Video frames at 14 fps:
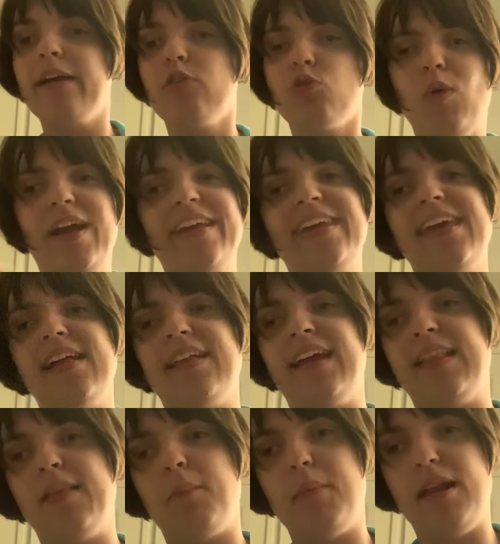twin killing
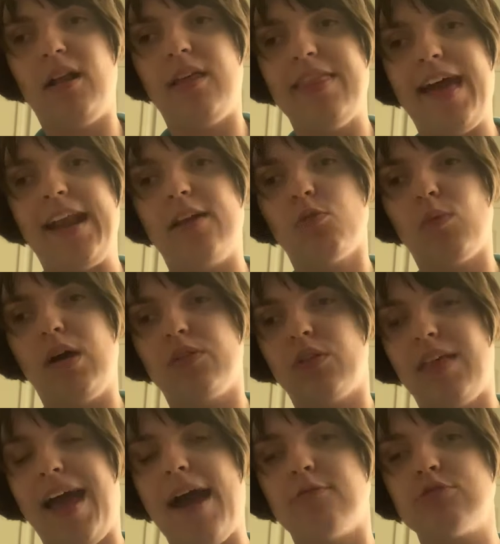in the middle of that as well, so
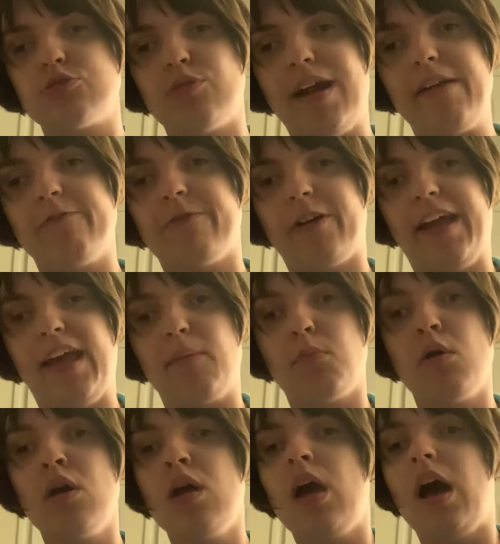that was great for him.
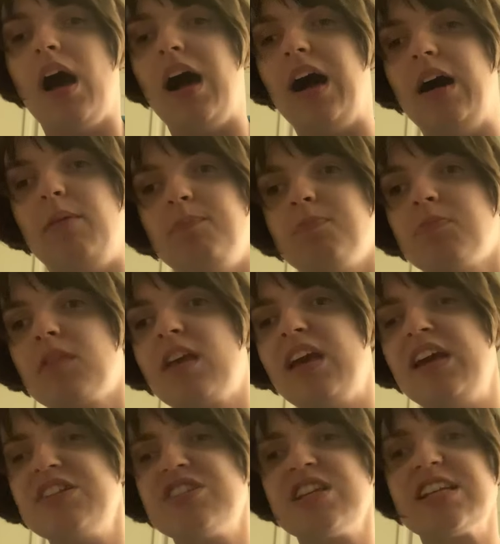
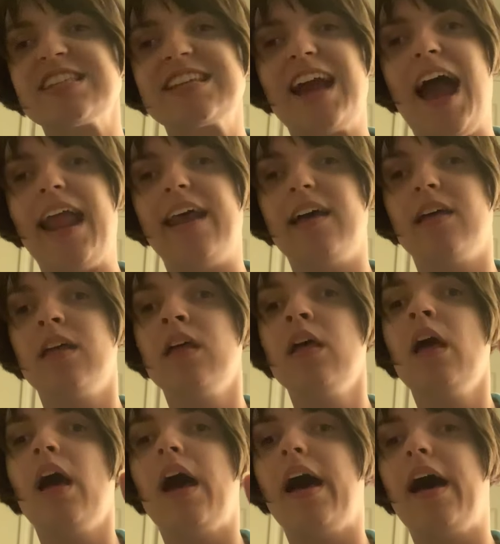He's just got
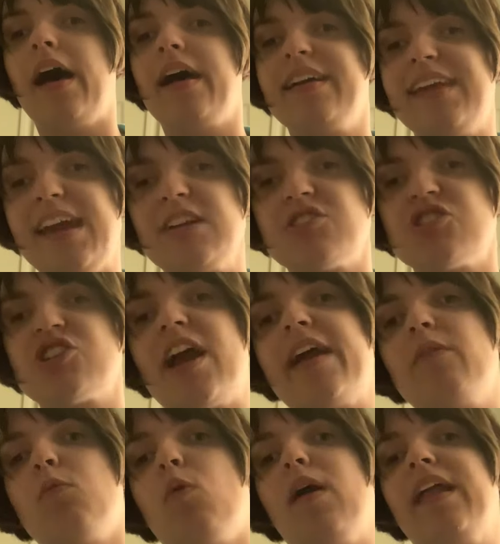to get
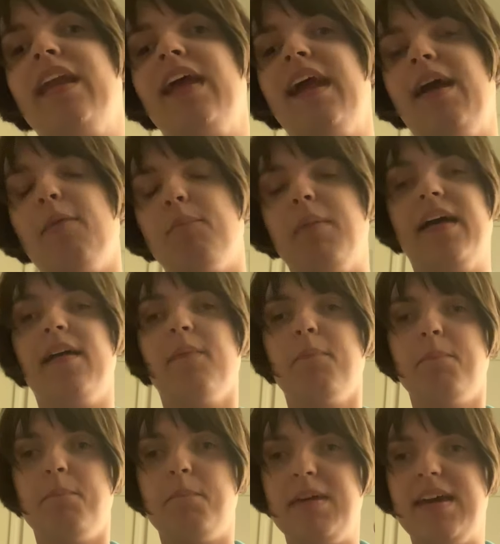strike one, but
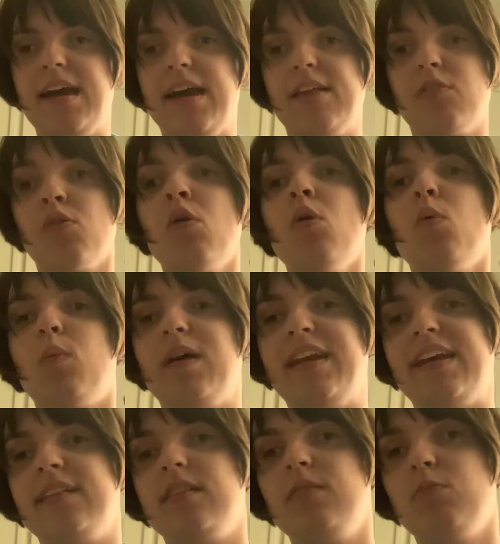because when
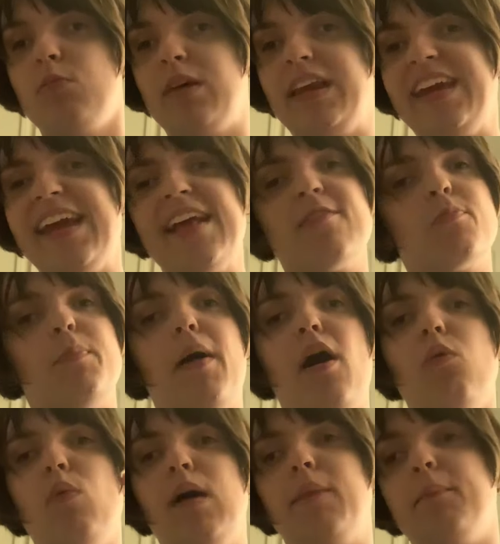he gets
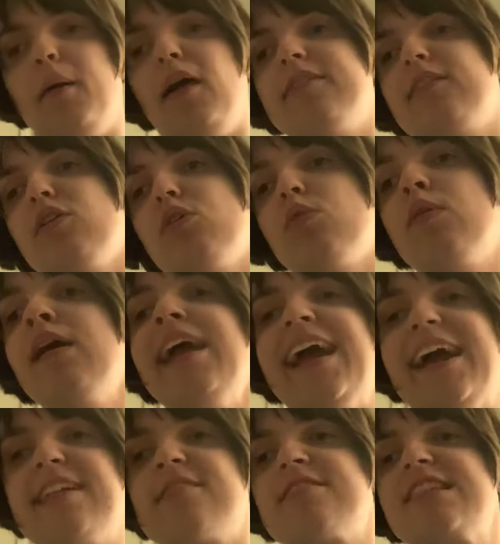ball one, ball two,
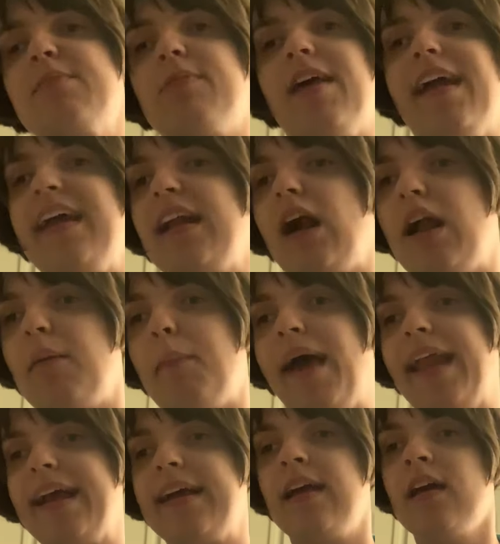it seems like an
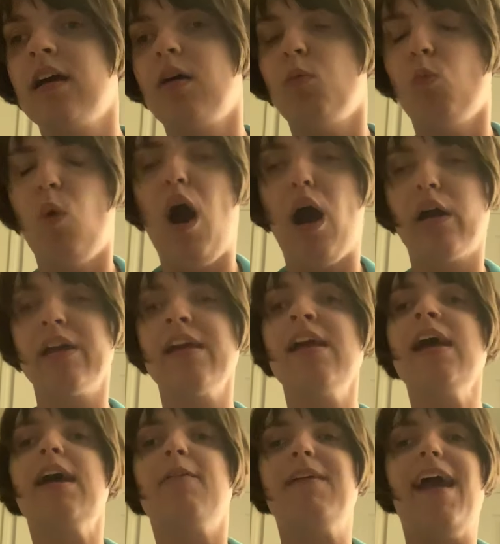automatic walk.
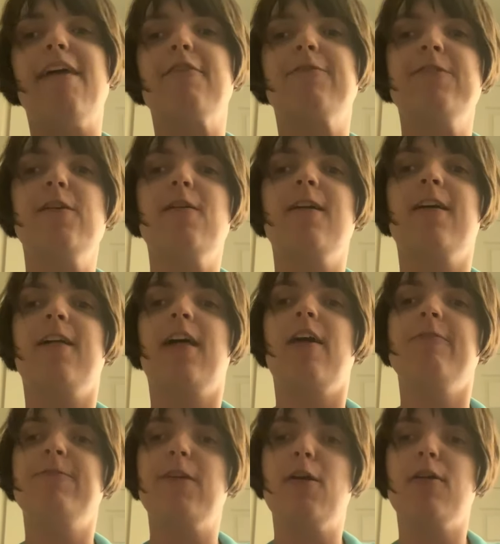We have a
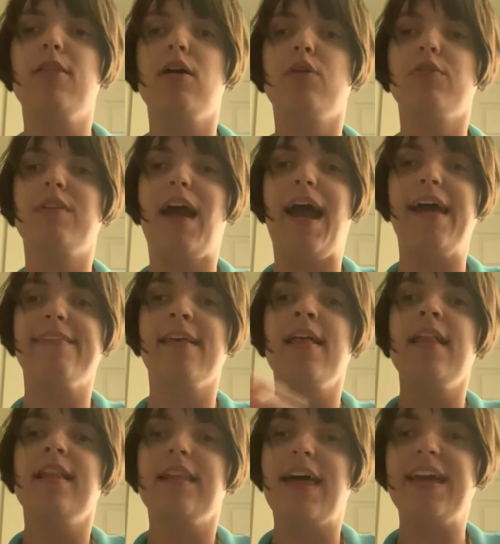few of those guys
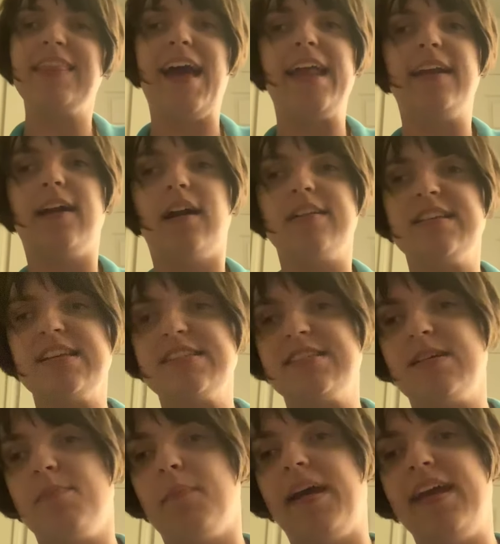like that in our
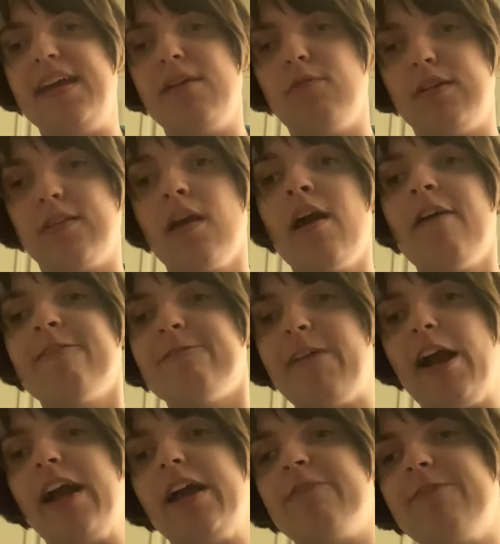system, but he was
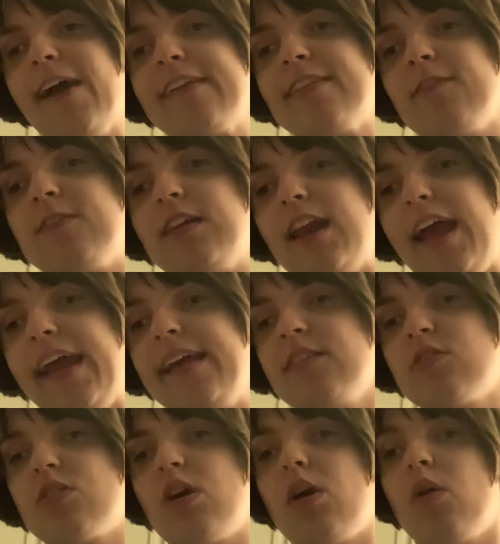very effective tonight,
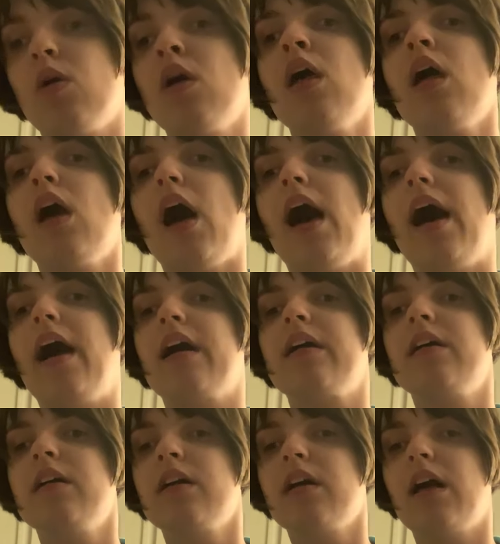so
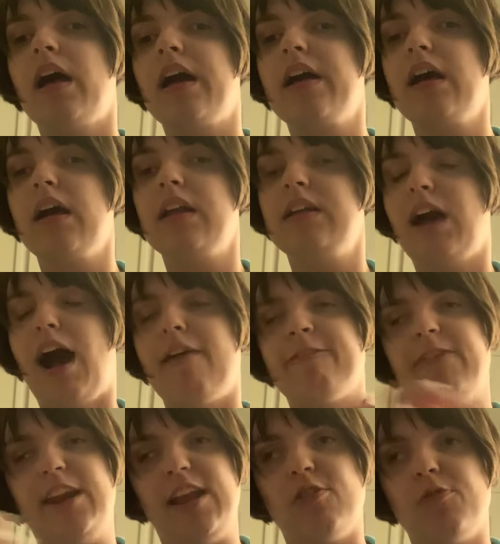a good
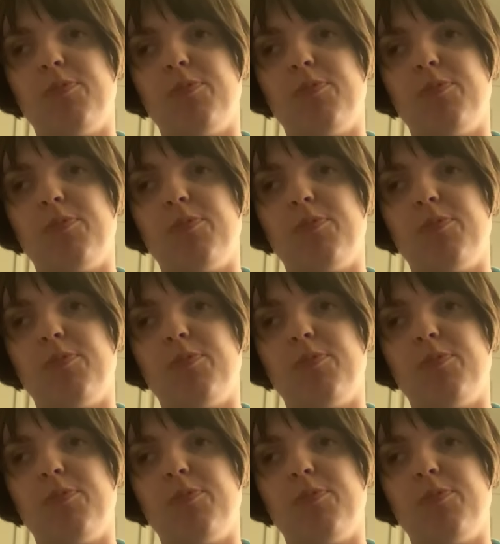confidence